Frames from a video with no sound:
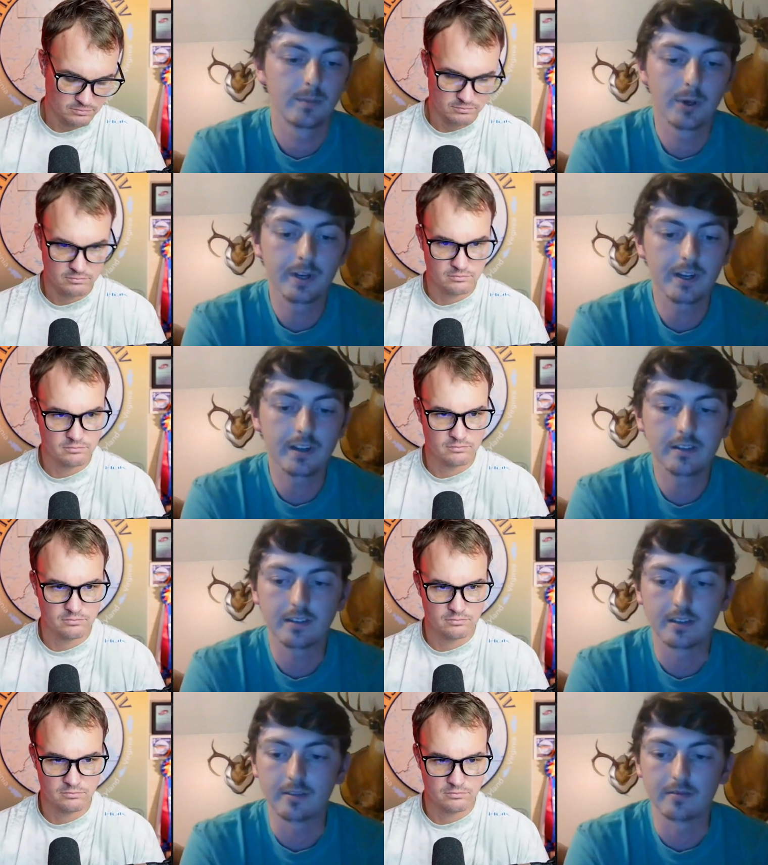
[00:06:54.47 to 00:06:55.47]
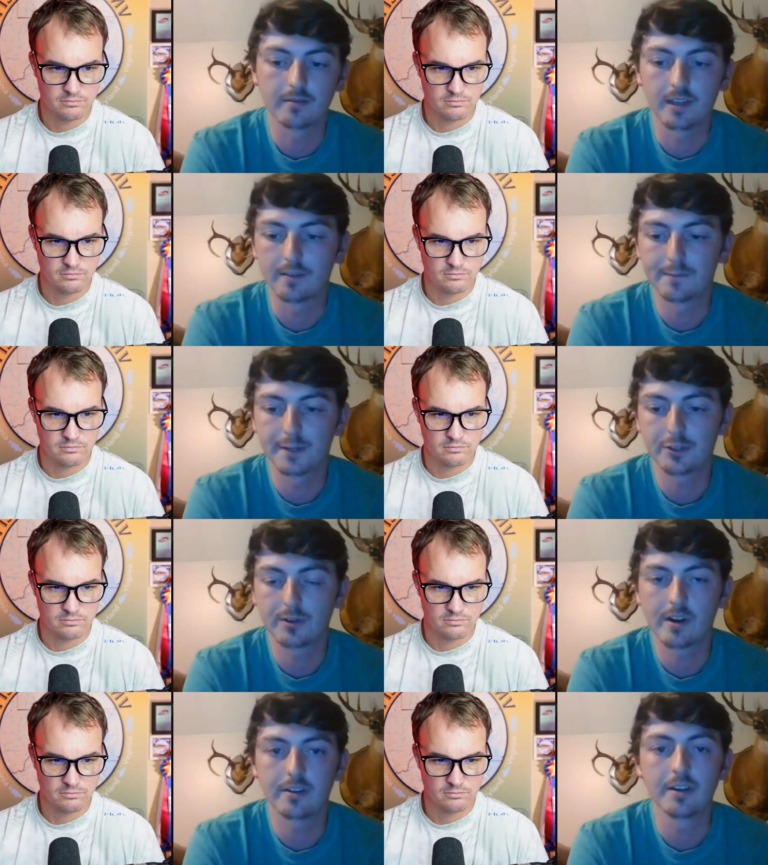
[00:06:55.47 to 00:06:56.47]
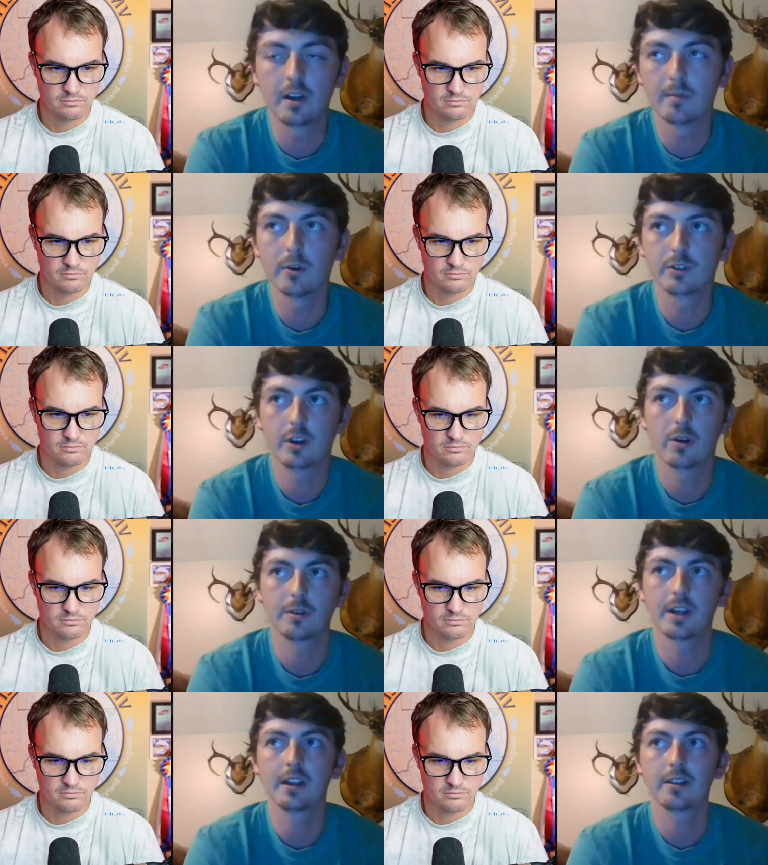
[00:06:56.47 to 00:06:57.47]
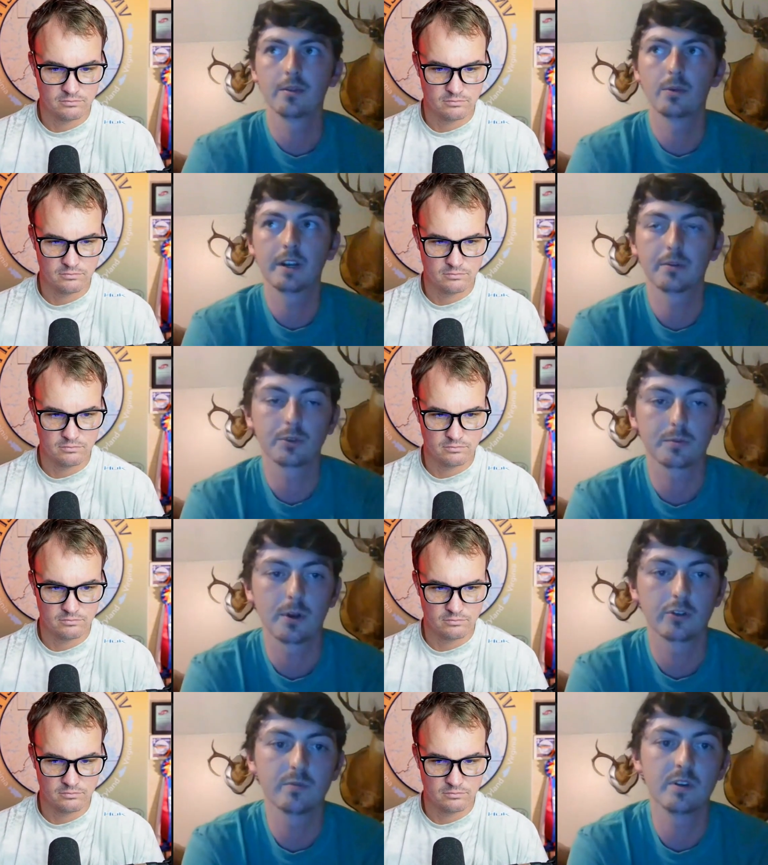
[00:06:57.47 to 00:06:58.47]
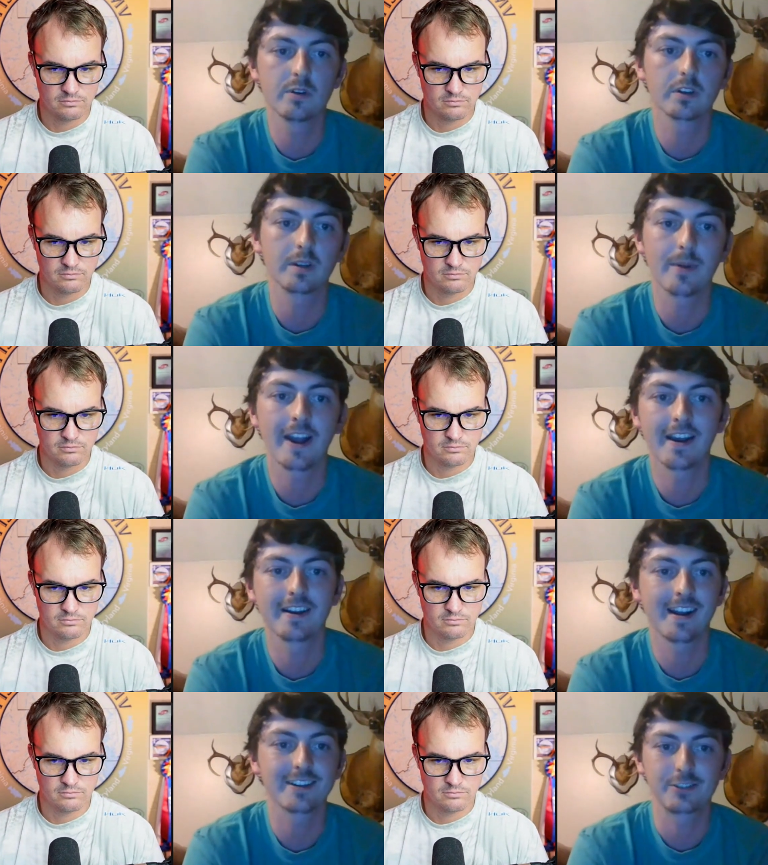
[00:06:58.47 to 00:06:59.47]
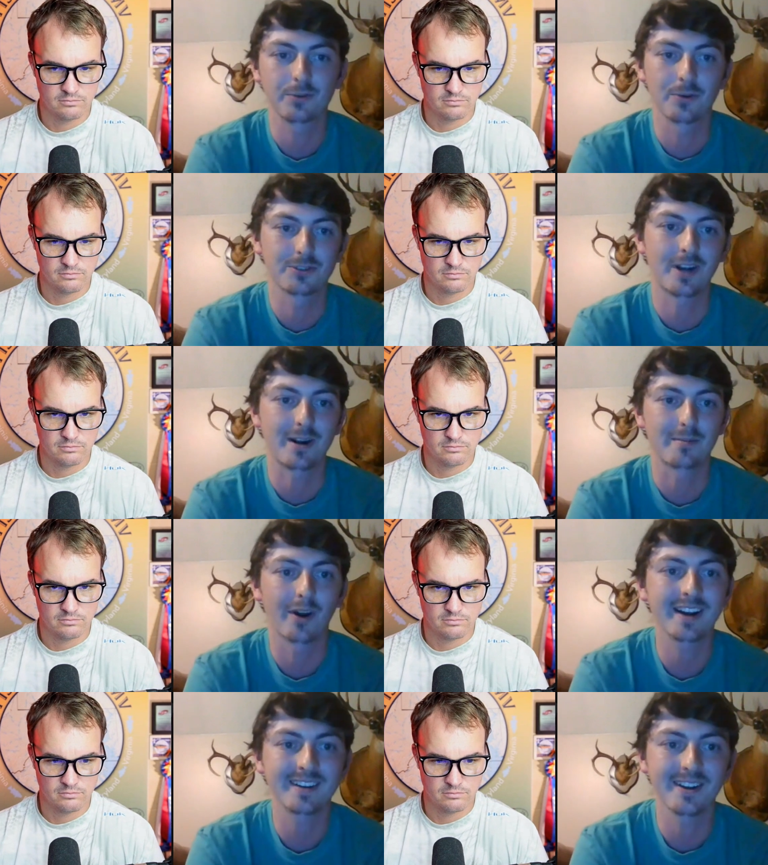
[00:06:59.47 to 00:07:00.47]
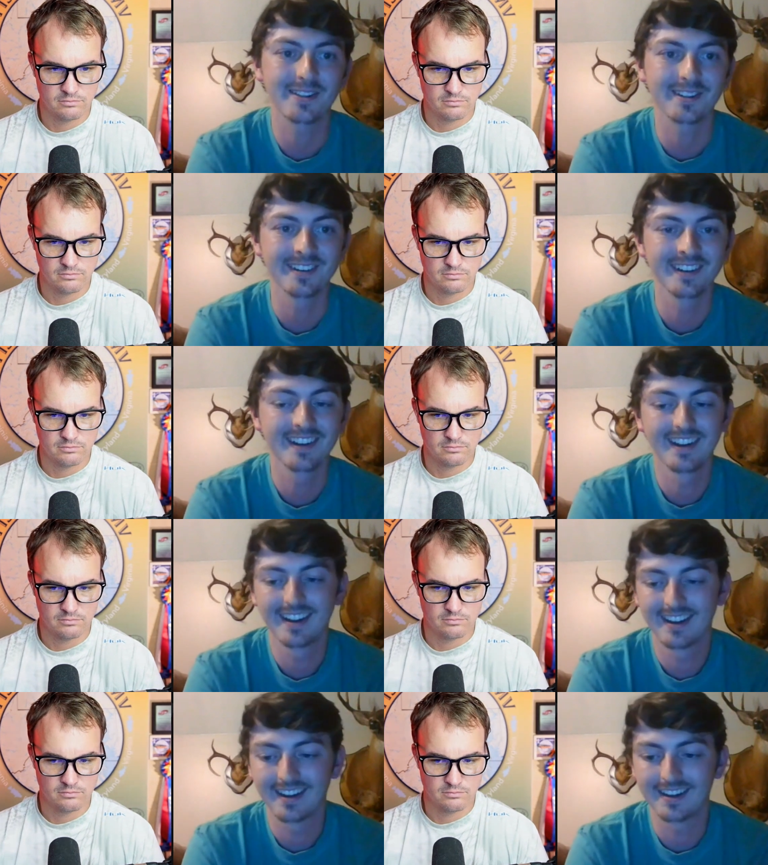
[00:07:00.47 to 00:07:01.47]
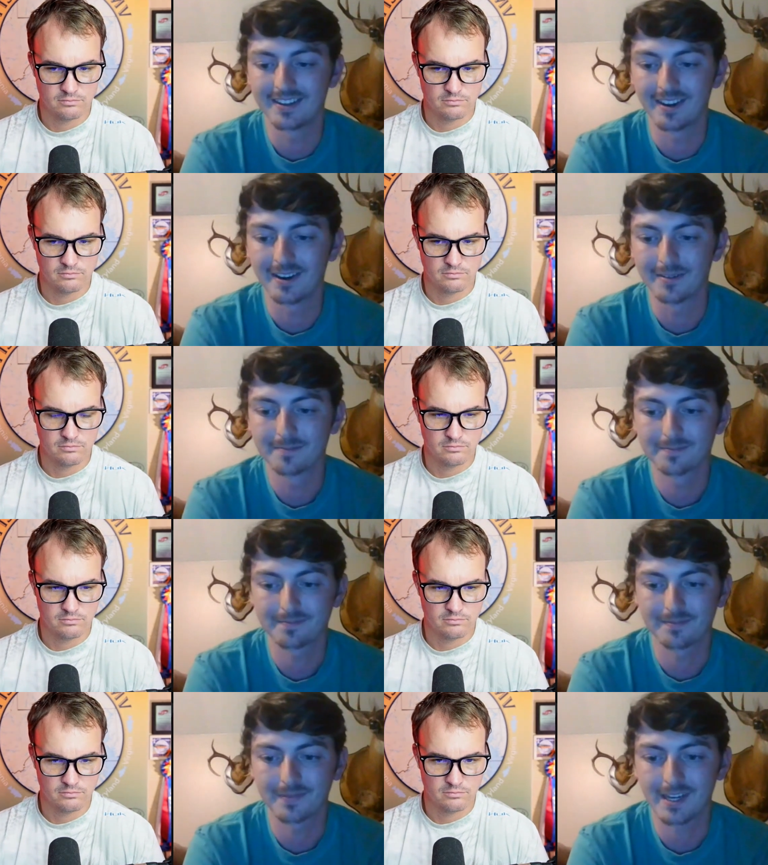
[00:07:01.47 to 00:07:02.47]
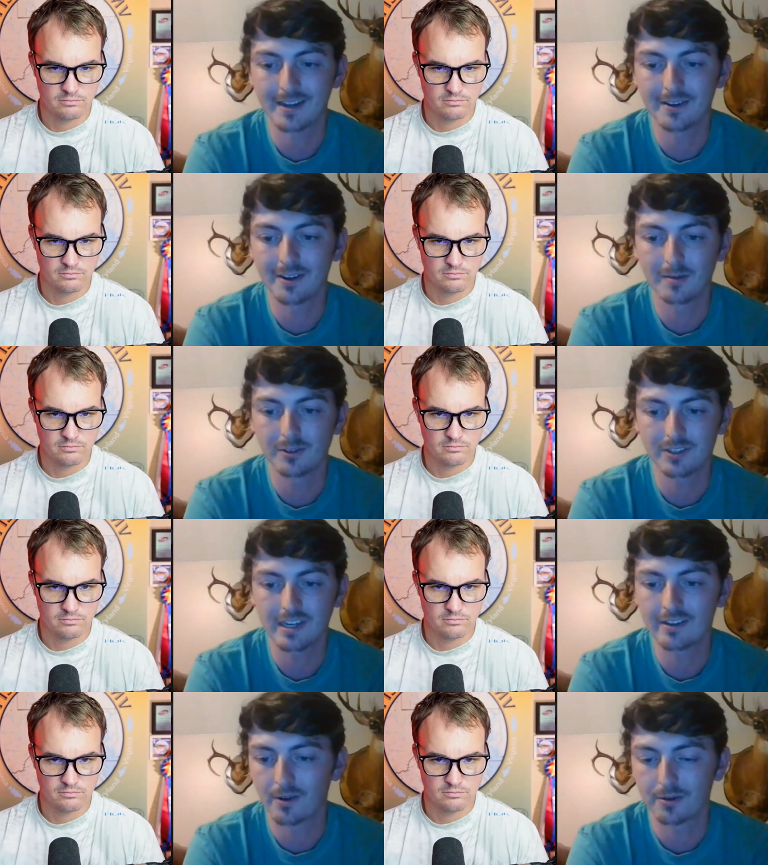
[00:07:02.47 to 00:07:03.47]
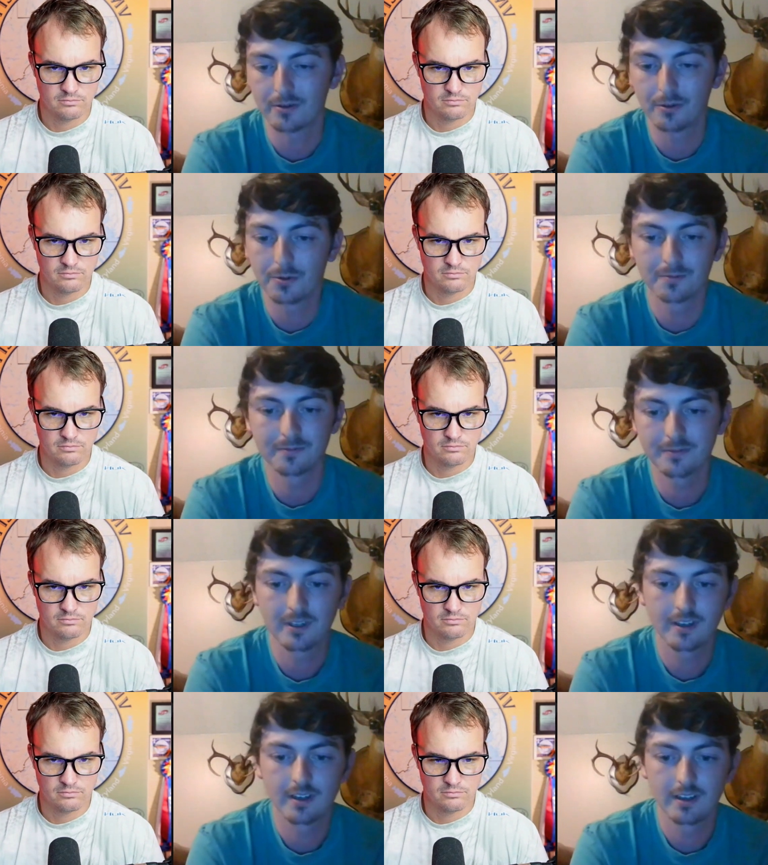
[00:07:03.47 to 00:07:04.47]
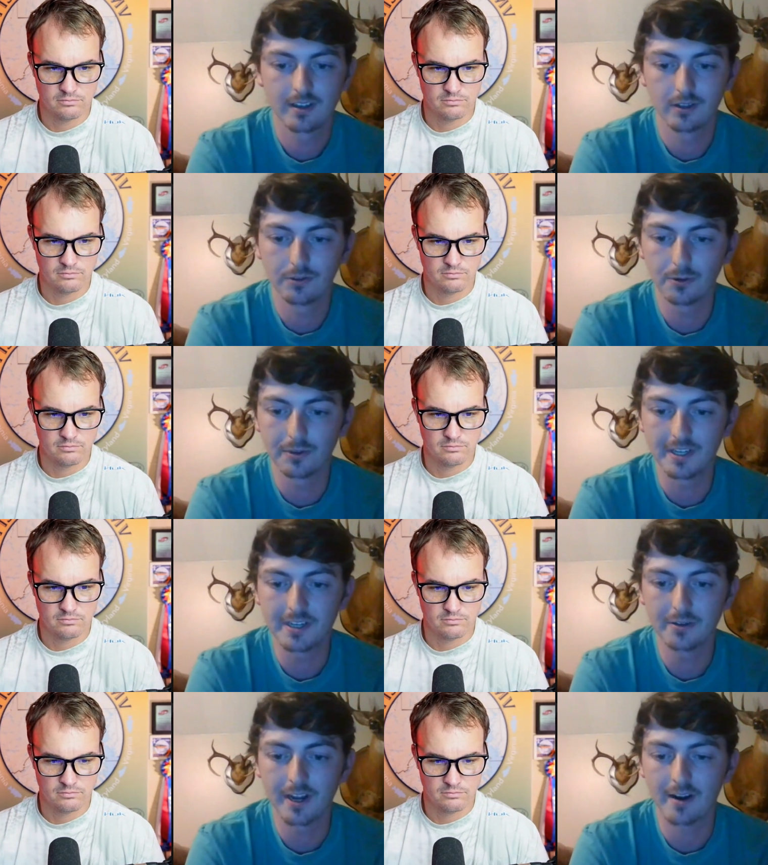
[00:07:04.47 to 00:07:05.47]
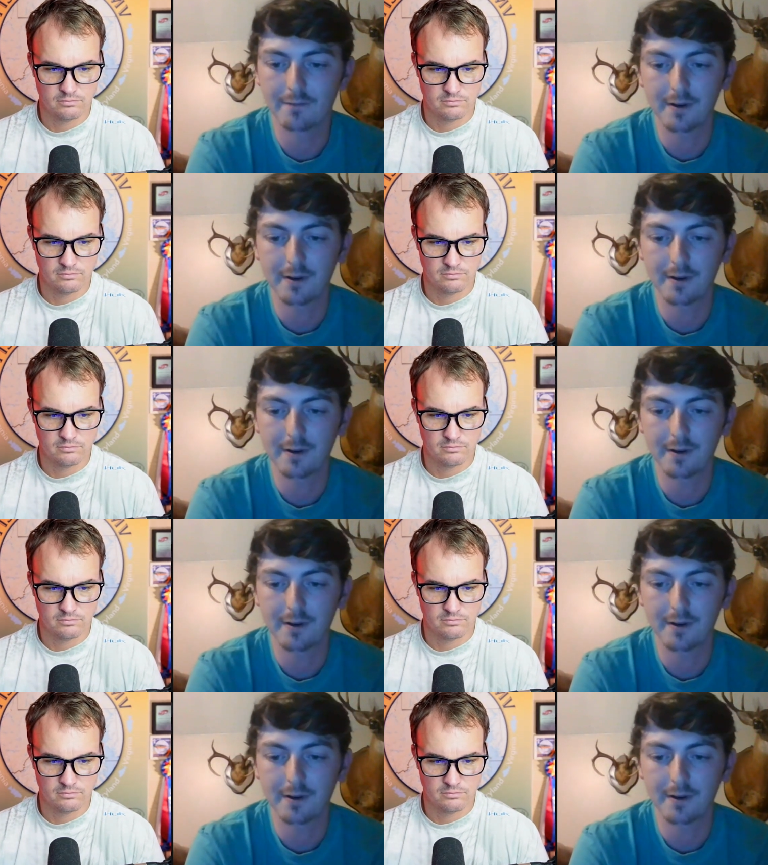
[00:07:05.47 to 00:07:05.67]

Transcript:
Speaker 1: put in and fished around in Nutbush all day. The wind was supposed to be really bad, and I just wasn't trying to break nothing, and ended up just getting on a little deal that I